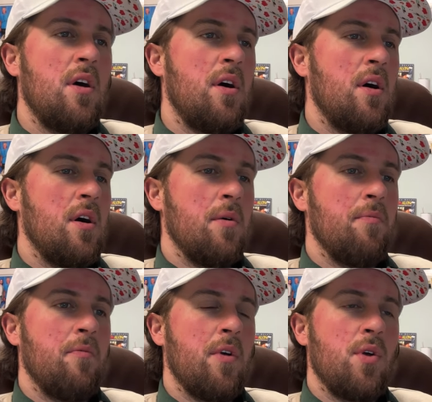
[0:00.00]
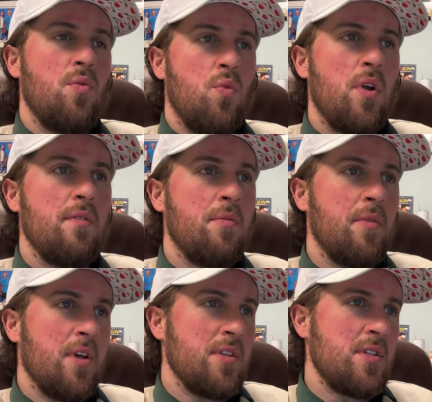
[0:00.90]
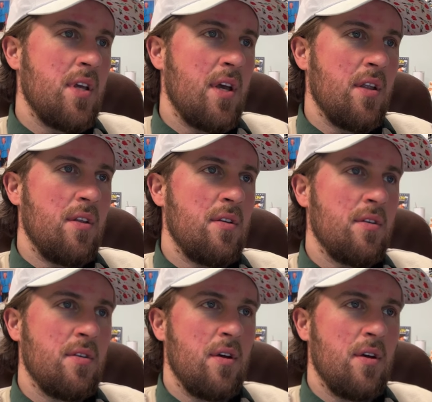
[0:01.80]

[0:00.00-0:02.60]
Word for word: Um, And one of them, it said